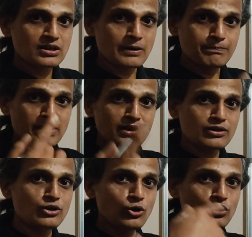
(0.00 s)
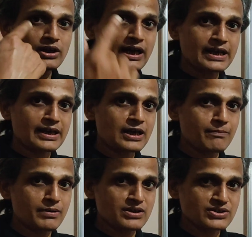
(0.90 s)
crippling load carrying
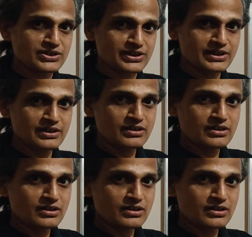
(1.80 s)
capacity